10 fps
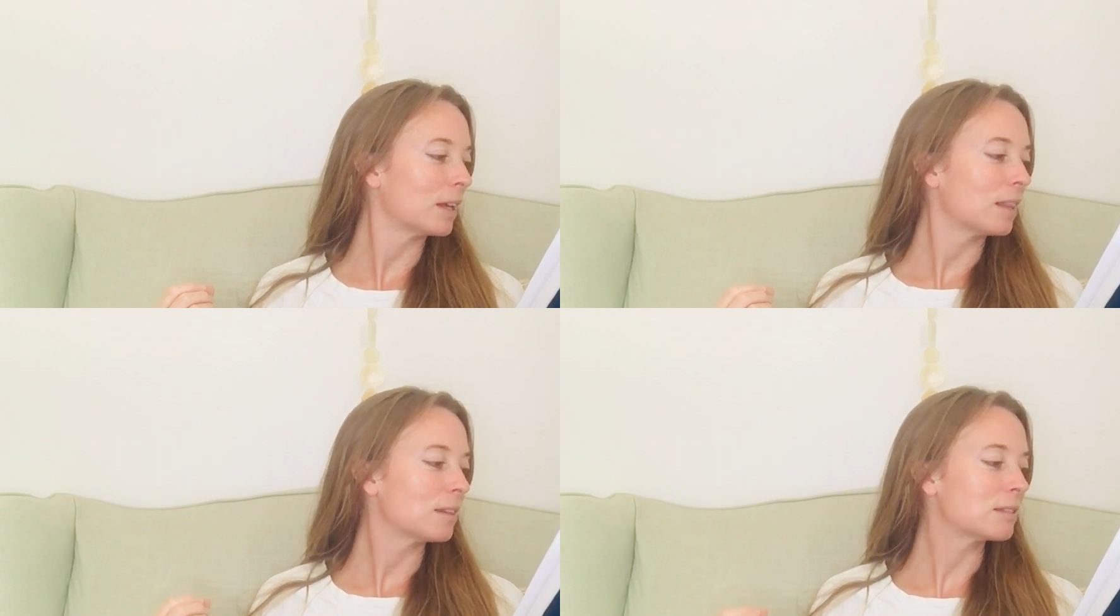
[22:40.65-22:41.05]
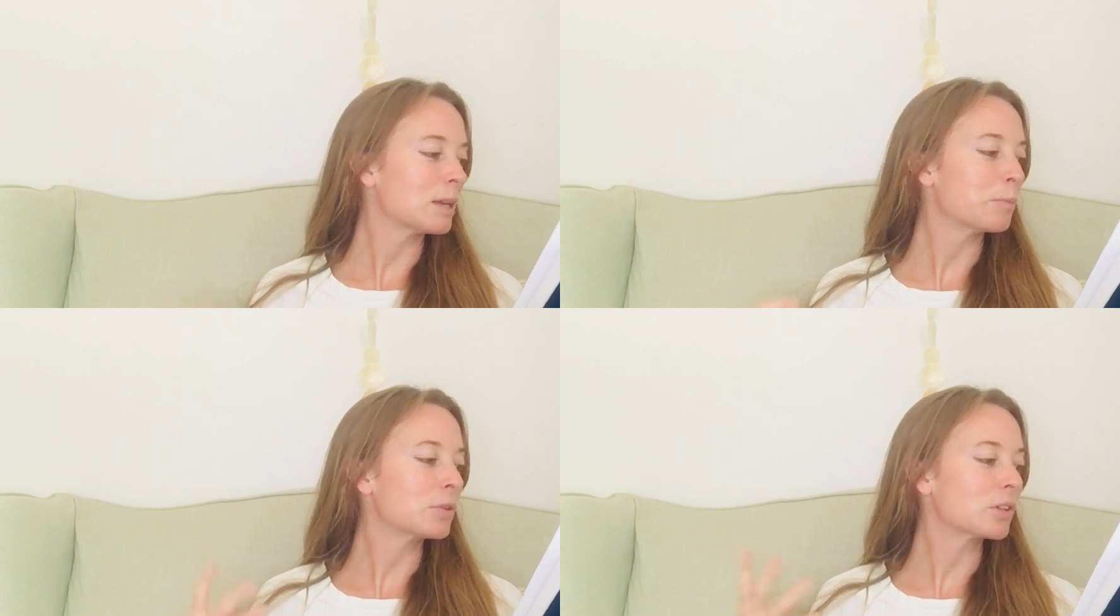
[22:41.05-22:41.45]
The
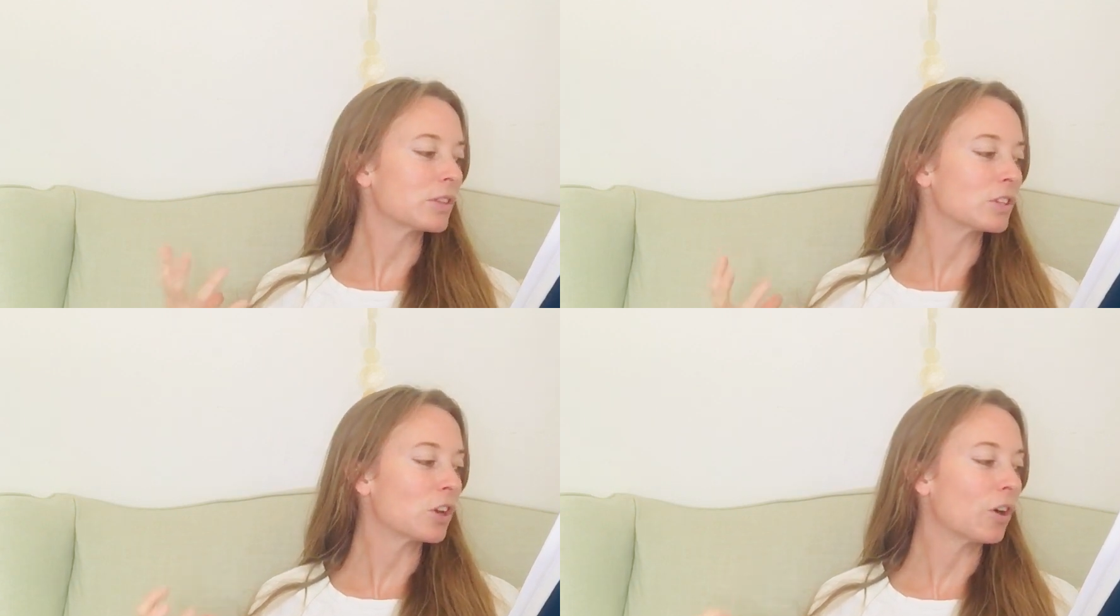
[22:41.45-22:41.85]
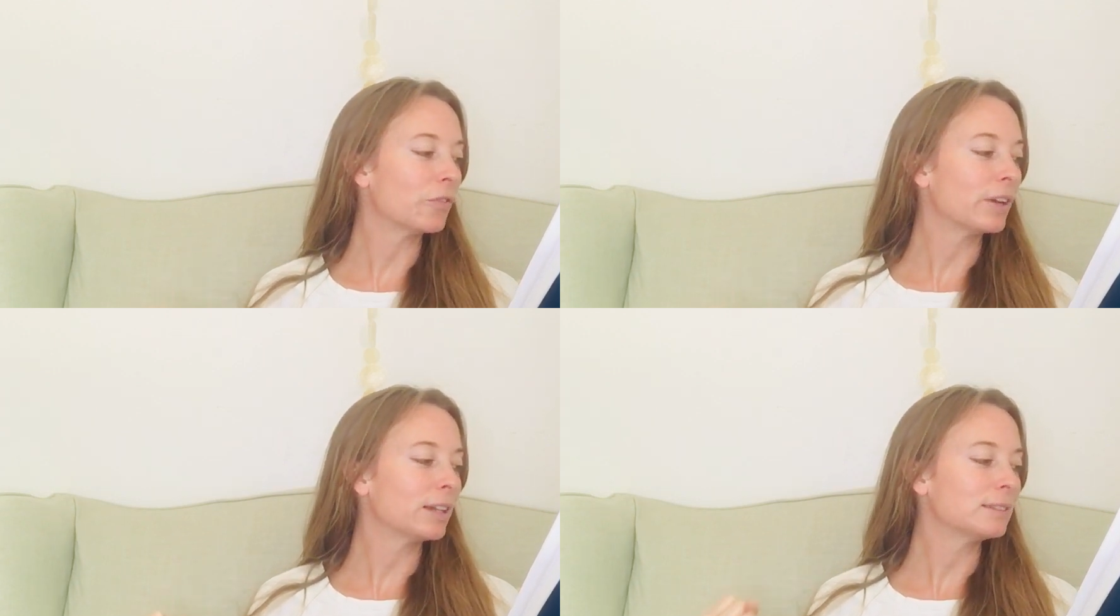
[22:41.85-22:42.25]
symbols are the
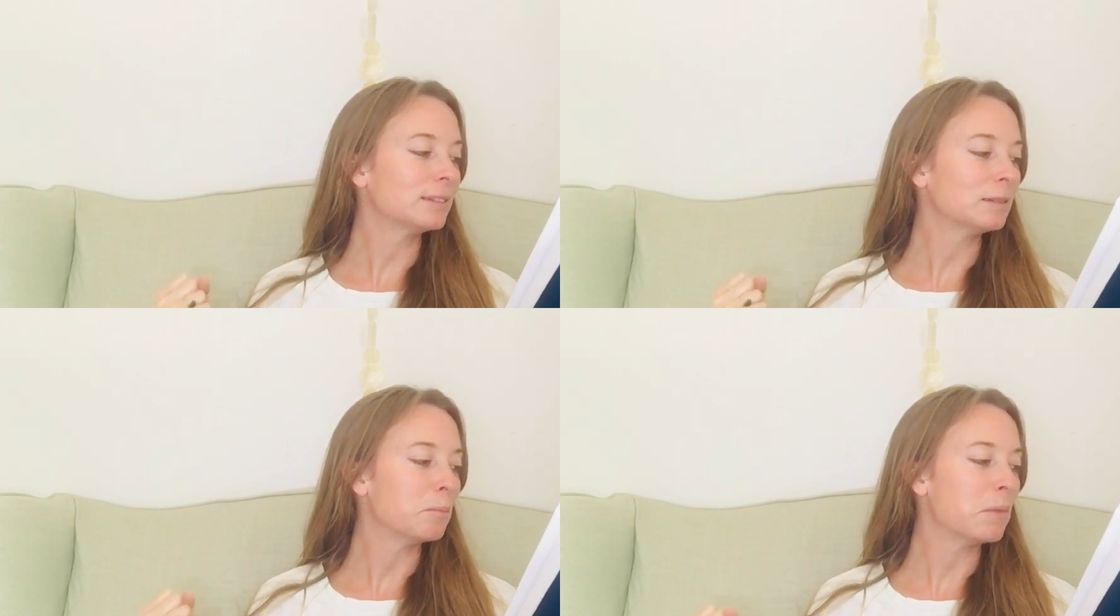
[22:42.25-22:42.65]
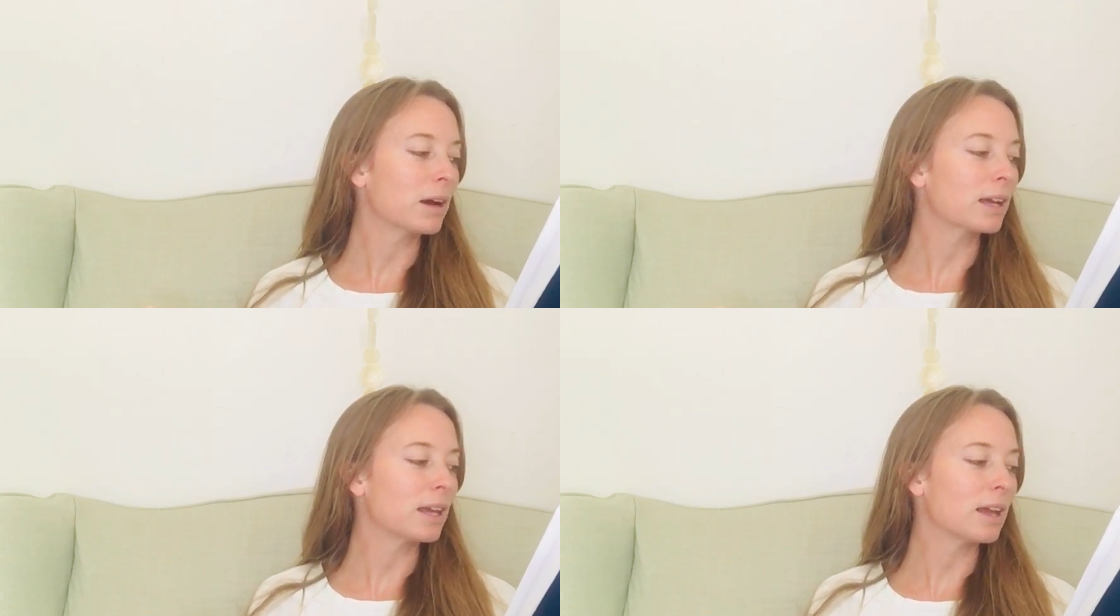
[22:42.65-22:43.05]
dolphin,
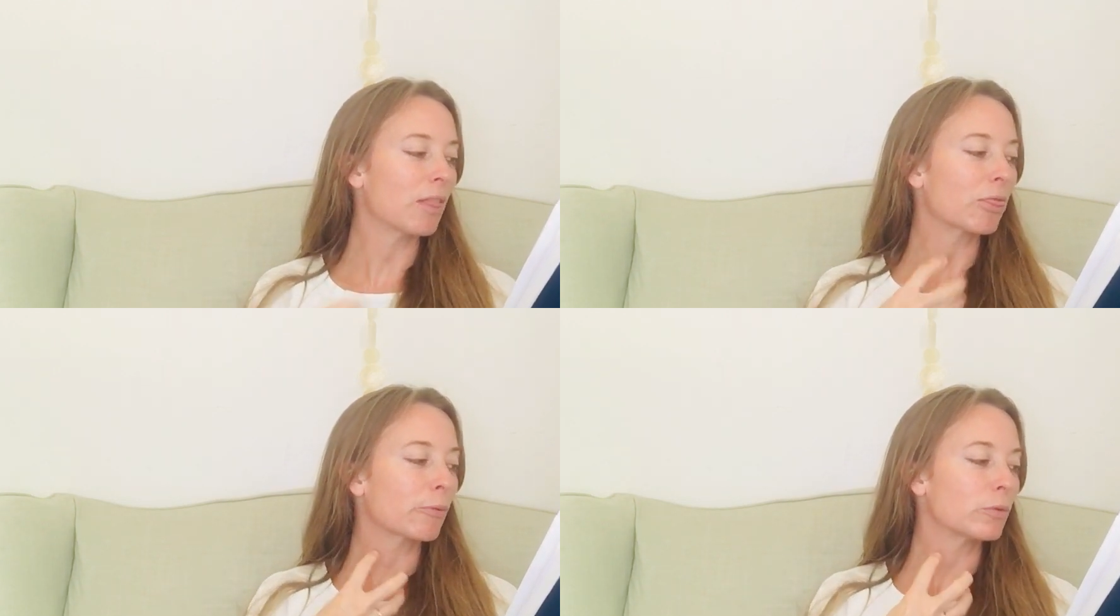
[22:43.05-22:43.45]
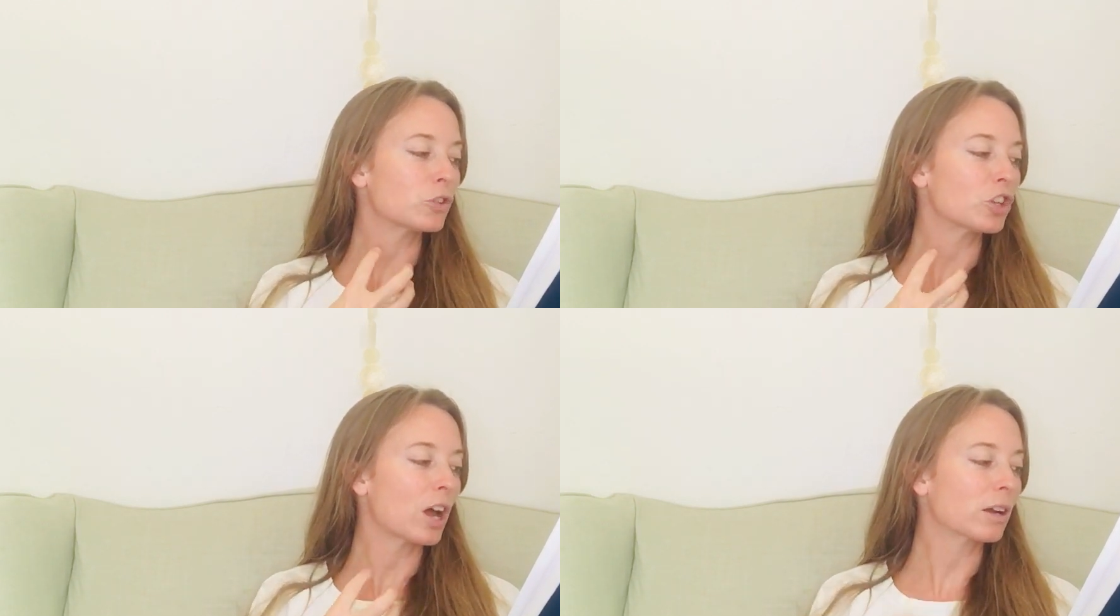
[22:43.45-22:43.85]
monkey, and throat
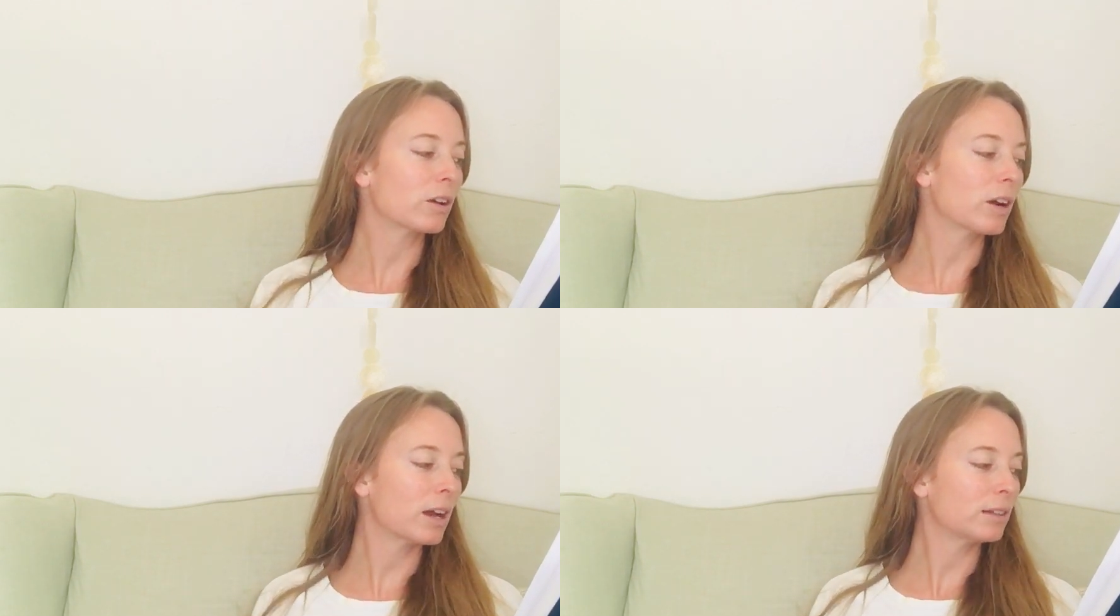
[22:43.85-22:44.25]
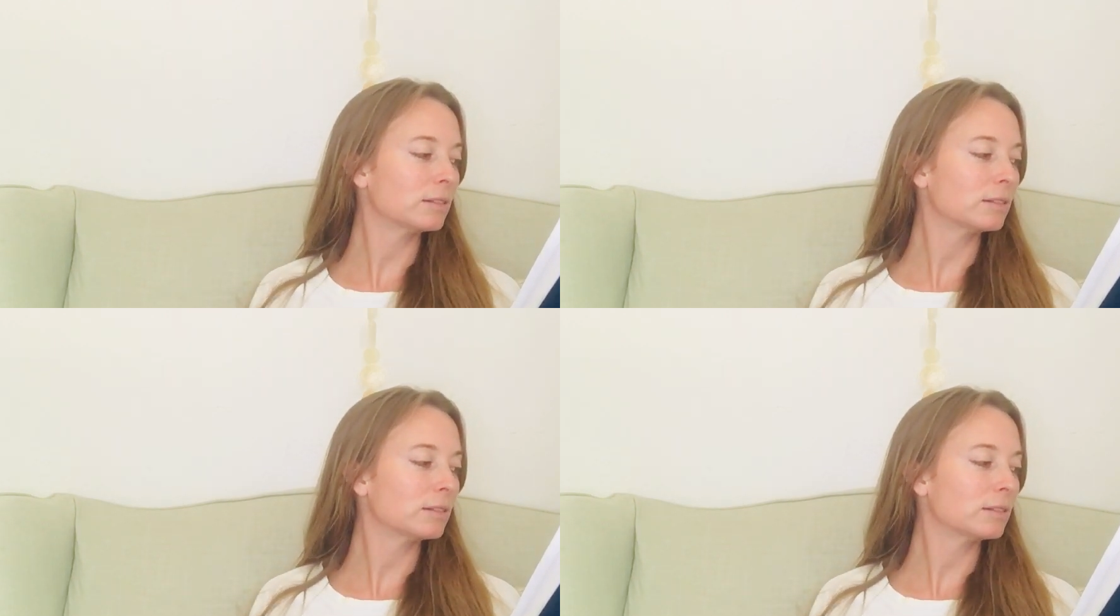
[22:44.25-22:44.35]
chakra.